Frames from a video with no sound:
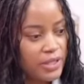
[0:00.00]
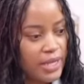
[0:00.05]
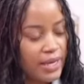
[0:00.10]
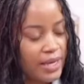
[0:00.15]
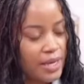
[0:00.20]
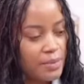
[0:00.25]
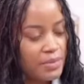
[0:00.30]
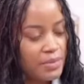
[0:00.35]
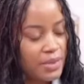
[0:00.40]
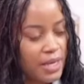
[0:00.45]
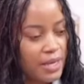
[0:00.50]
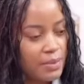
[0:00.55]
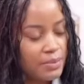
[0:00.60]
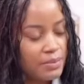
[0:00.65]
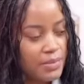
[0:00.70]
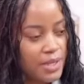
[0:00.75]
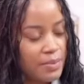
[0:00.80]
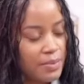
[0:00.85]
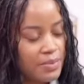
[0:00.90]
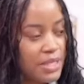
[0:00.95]
Because the
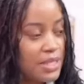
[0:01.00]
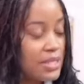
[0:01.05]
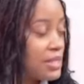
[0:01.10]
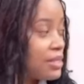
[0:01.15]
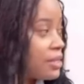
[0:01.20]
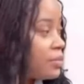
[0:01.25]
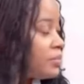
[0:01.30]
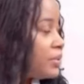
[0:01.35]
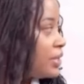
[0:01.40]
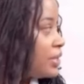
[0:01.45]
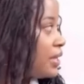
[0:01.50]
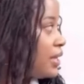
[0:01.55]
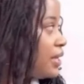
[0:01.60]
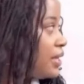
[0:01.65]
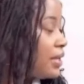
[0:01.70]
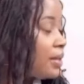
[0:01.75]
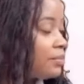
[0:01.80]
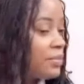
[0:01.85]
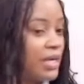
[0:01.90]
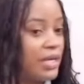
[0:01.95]
first thing that I got to
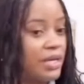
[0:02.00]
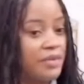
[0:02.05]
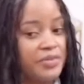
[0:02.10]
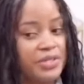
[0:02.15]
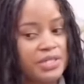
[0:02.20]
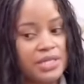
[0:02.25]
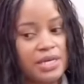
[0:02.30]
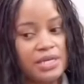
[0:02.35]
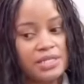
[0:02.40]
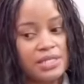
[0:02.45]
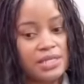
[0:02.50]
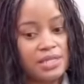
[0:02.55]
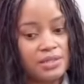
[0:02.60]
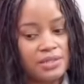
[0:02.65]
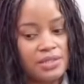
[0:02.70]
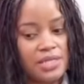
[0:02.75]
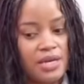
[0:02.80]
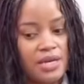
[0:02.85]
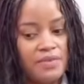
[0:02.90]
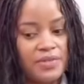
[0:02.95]
do as a lioness is I
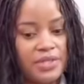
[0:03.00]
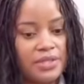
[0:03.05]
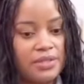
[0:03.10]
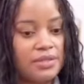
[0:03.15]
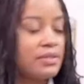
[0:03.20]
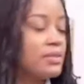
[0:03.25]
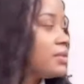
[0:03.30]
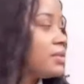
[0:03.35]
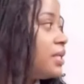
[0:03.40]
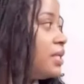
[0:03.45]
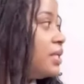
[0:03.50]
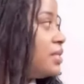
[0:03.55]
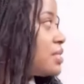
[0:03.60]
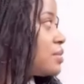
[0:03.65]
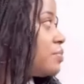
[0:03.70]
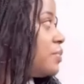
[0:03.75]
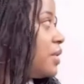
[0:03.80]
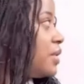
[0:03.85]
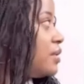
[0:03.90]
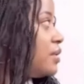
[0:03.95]
got to trust your
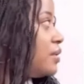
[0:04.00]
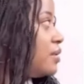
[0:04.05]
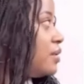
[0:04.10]
judgment.